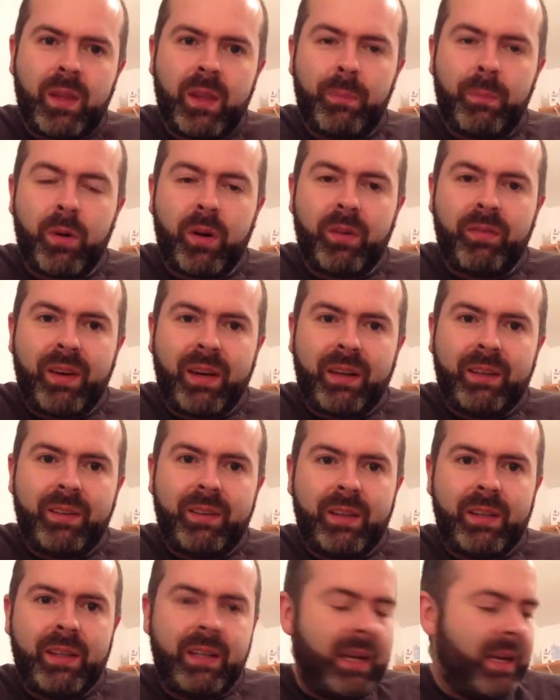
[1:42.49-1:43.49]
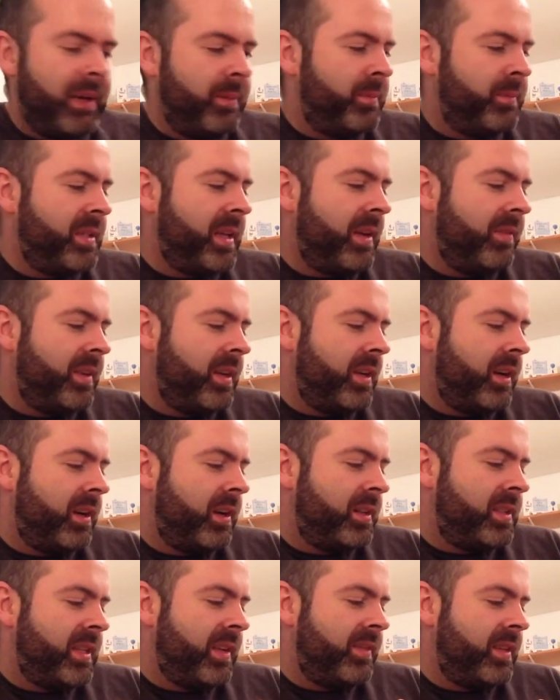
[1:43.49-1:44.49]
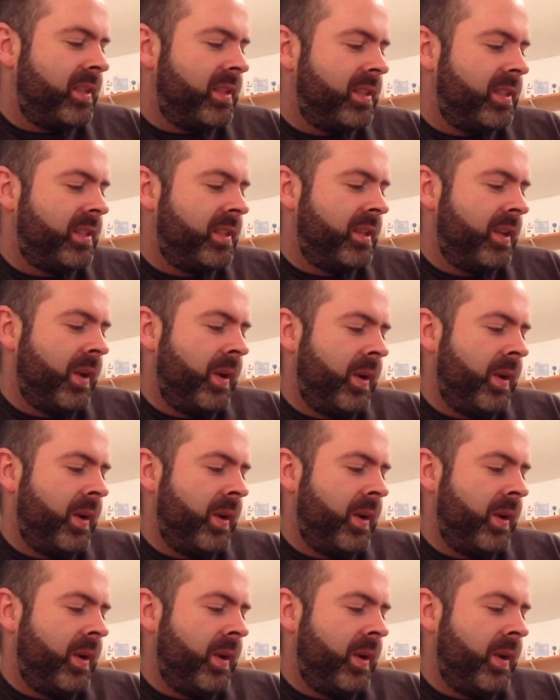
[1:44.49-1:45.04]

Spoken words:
perfect 7 inches,